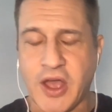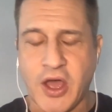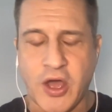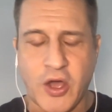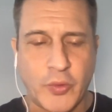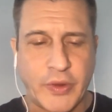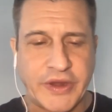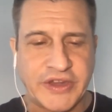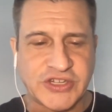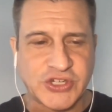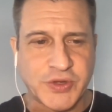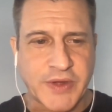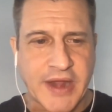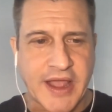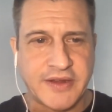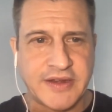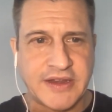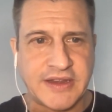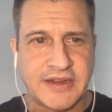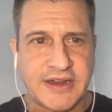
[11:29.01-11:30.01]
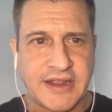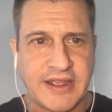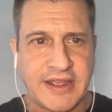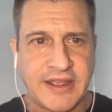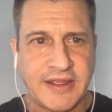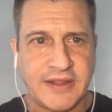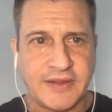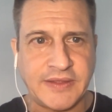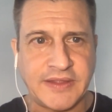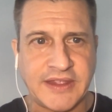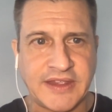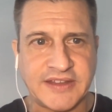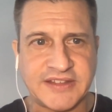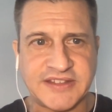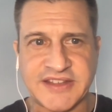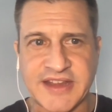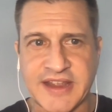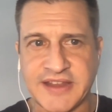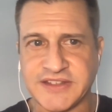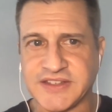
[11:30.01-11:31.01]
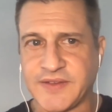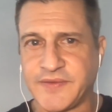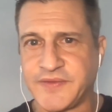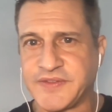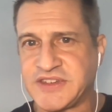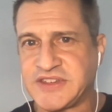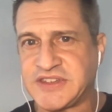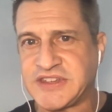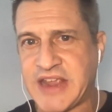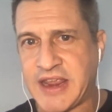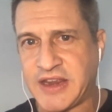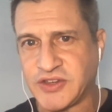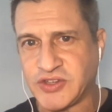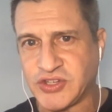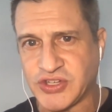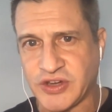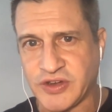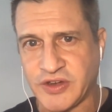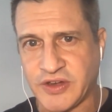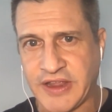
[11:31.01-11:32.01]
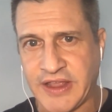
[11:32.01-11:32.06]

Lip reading: always shrouded in this sense of danger,